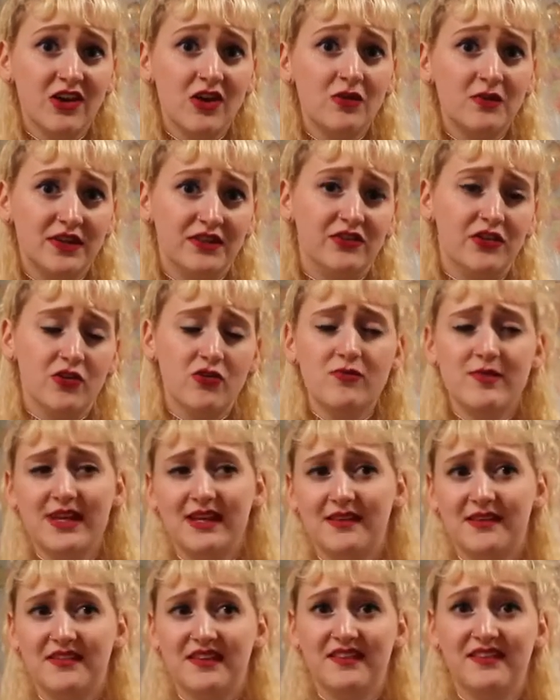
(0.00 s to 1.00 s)
go into
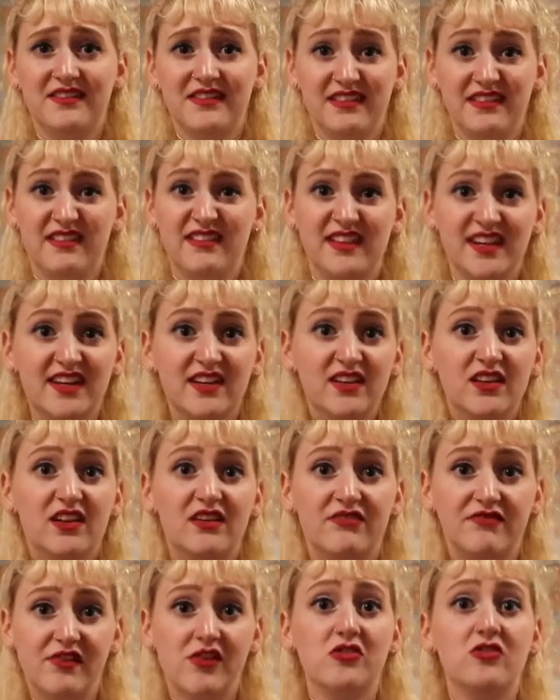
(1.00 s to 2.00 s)
because it's still a
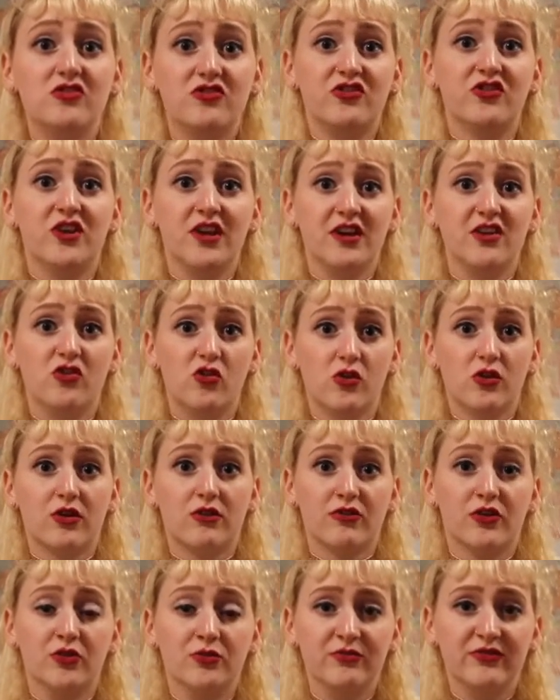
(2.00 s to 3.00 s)
functioning
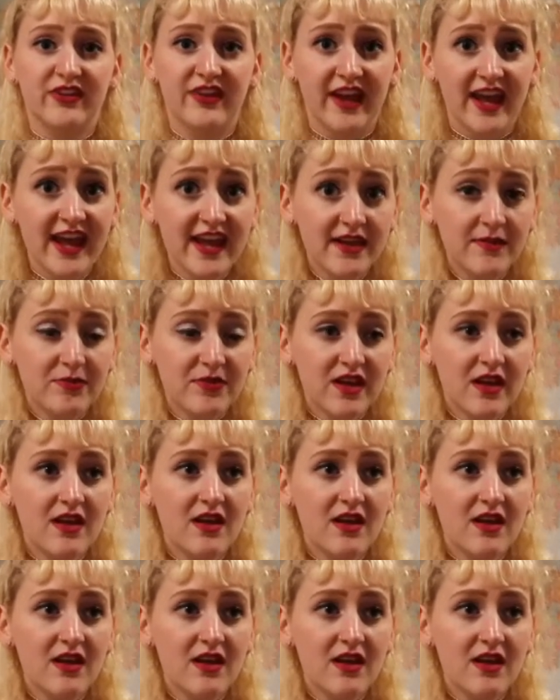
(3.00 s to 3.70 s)
courtroom today.